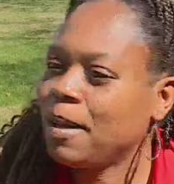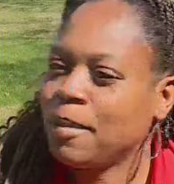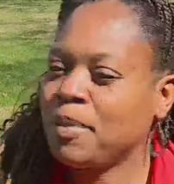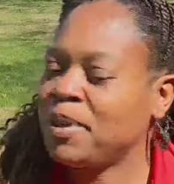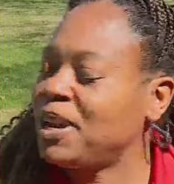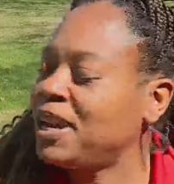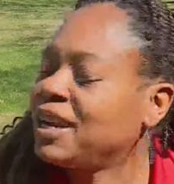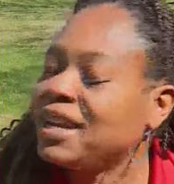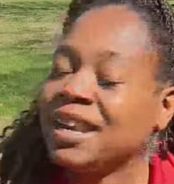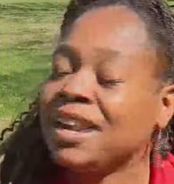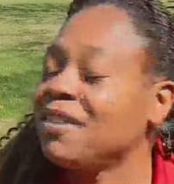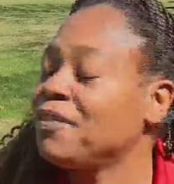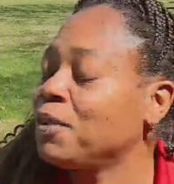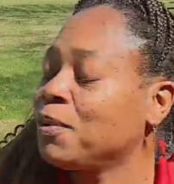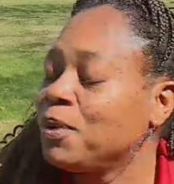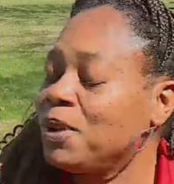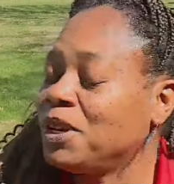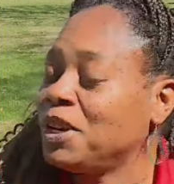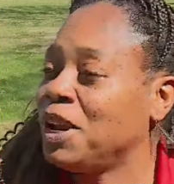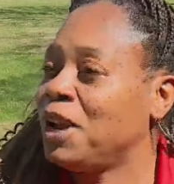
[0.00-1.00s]
but they never
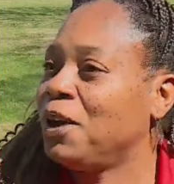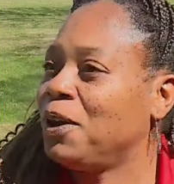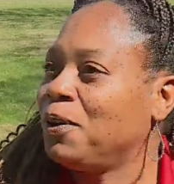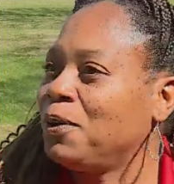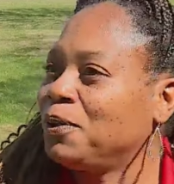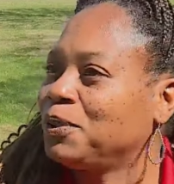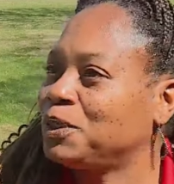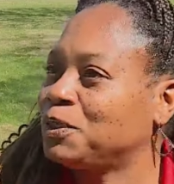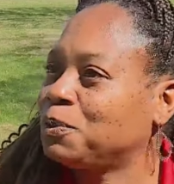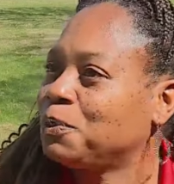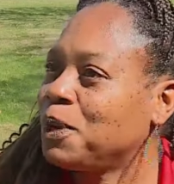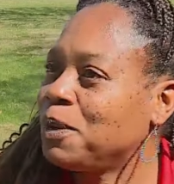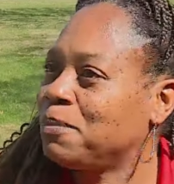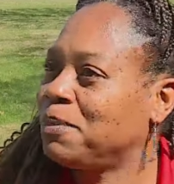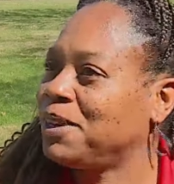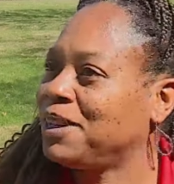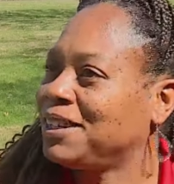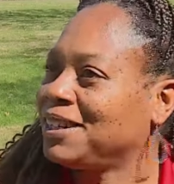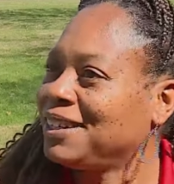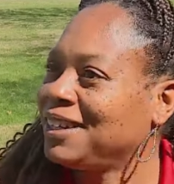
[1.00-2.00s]
would know
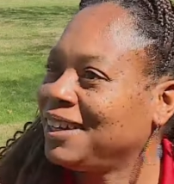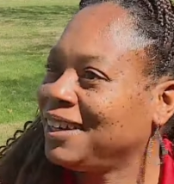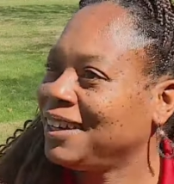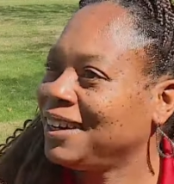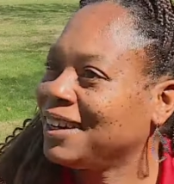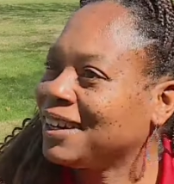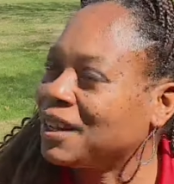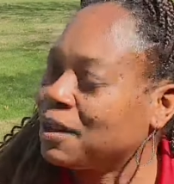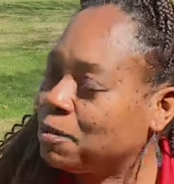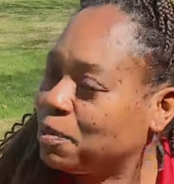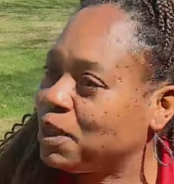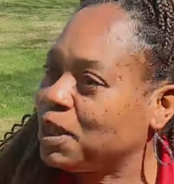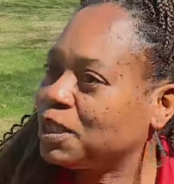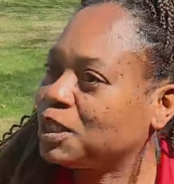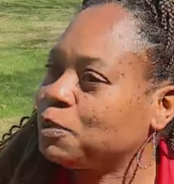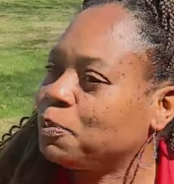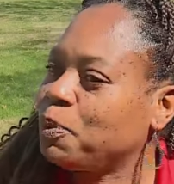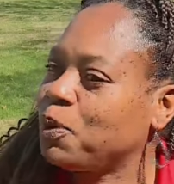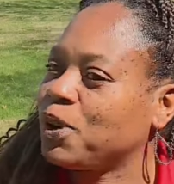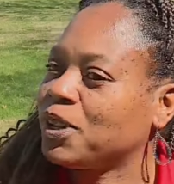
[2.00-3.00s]
swimming can be a
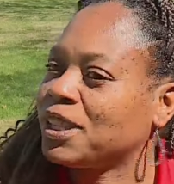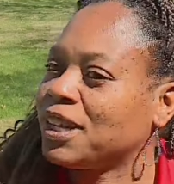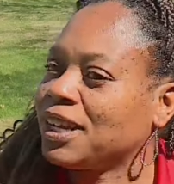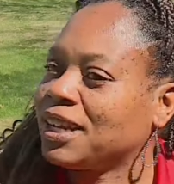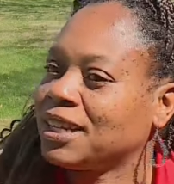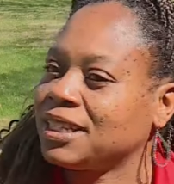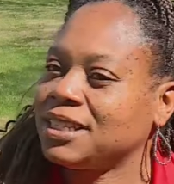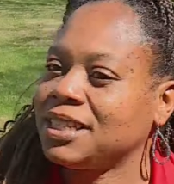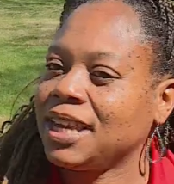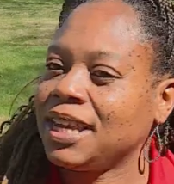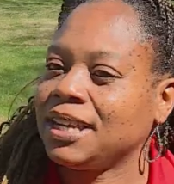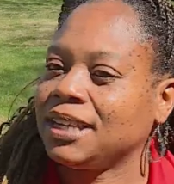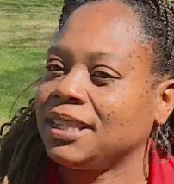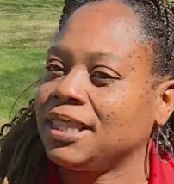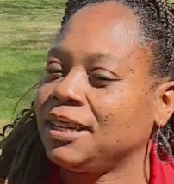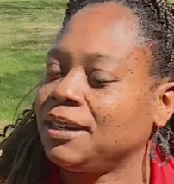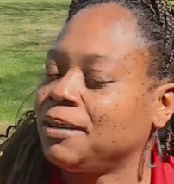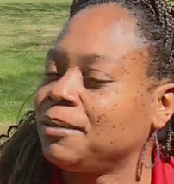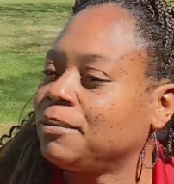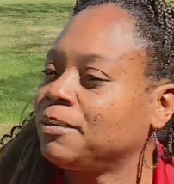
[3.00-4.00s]
sport that could take
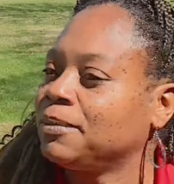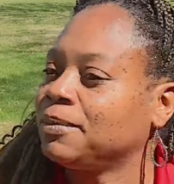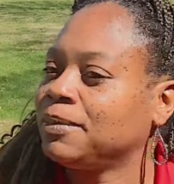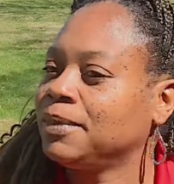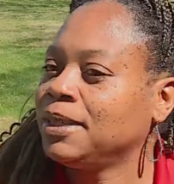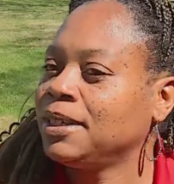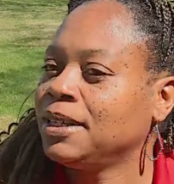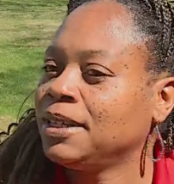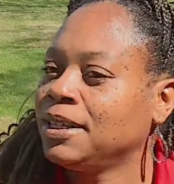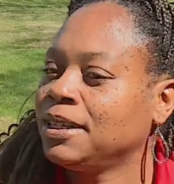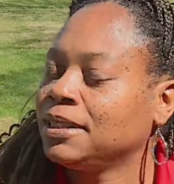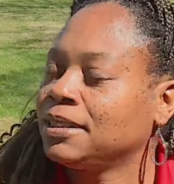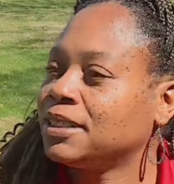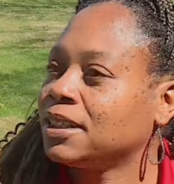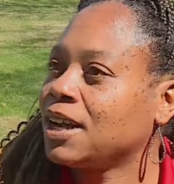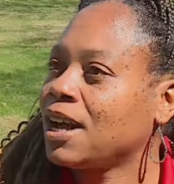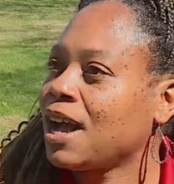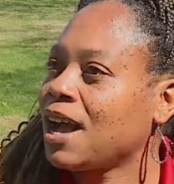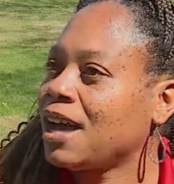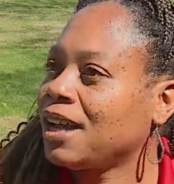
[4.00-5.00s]
them to
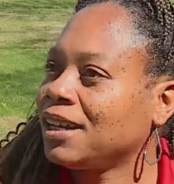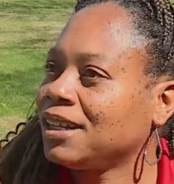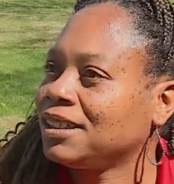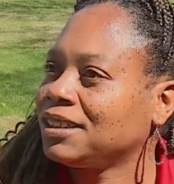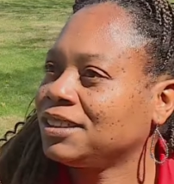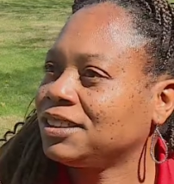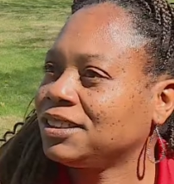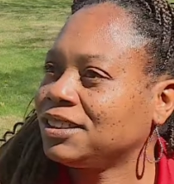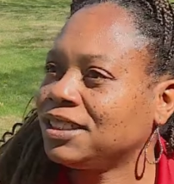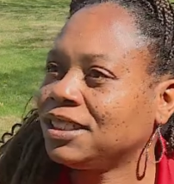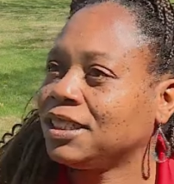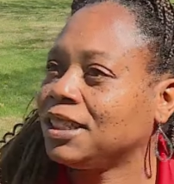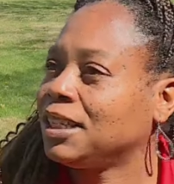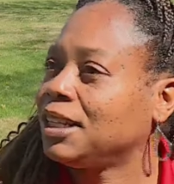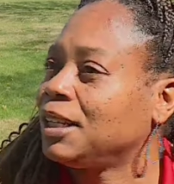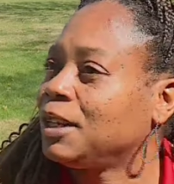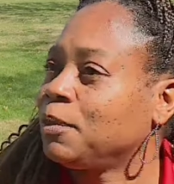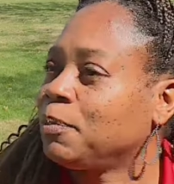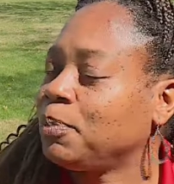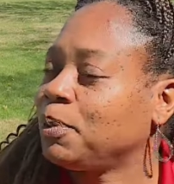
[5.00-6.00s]
college, to the
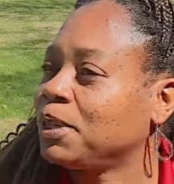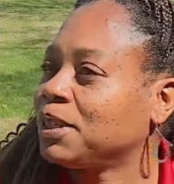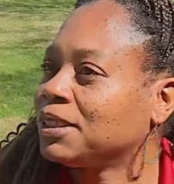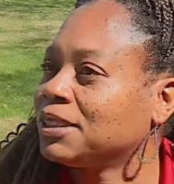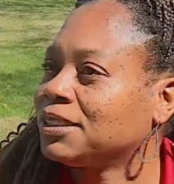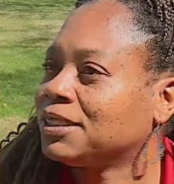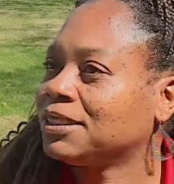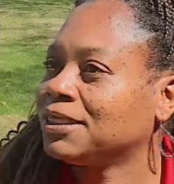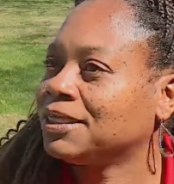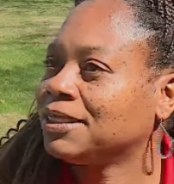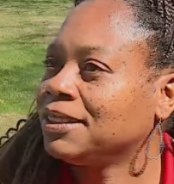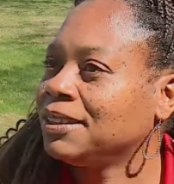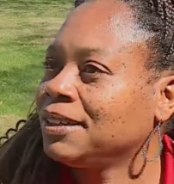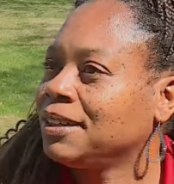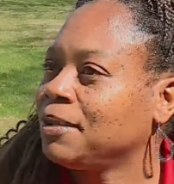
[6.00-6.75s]
Olympics,